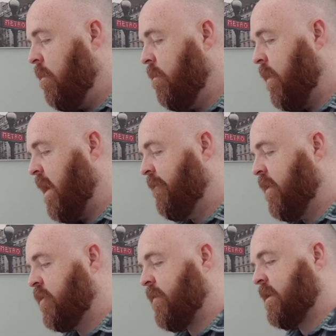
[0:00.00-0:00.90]
when I
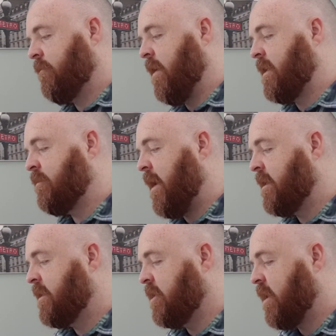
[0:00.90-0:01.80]
first read this
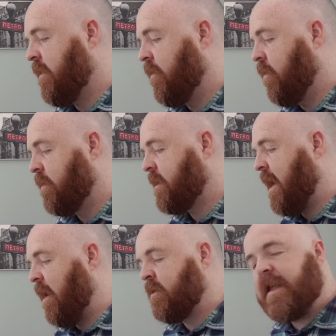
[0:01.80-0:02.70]
passage, I thought,
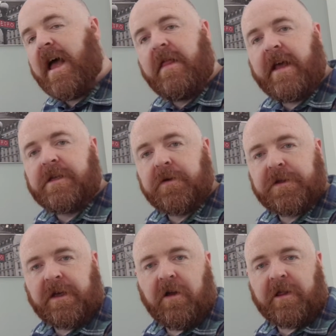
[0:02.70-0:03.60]
how dare they talk
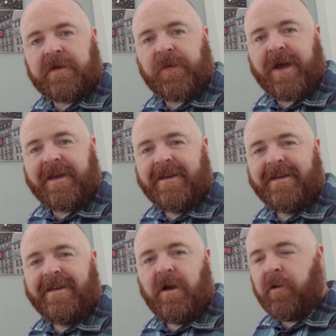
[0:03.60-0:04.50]
to God this way?
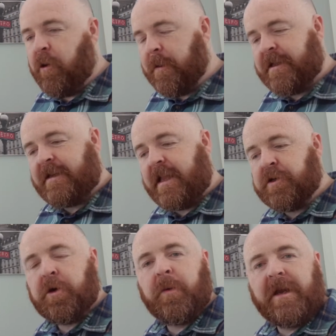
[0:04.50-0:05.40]
We always get
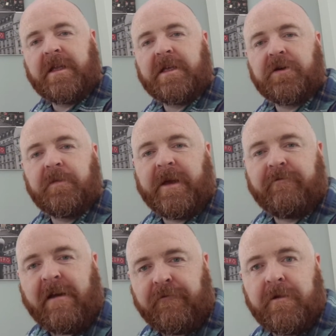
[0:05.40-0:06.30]
taught we need to talk, be
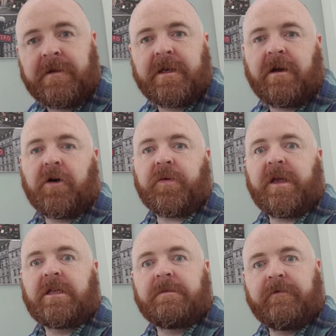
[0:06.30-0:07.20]
reverent to God, we
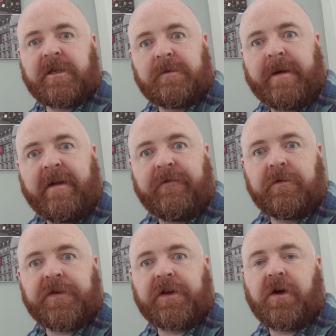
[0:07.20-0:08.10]
need to be respectful
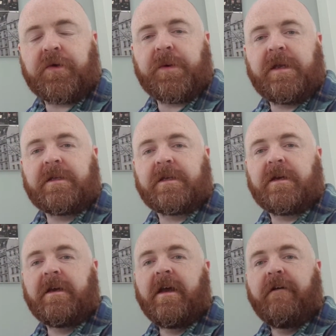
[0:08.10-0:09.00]
to God, we need to
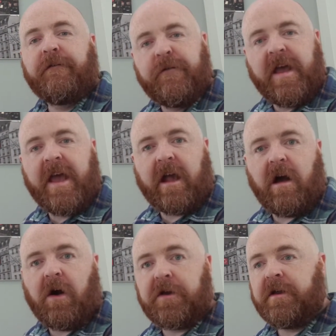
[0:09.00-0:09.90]
fear
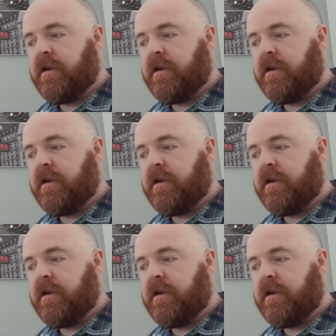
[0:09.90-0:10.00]
God.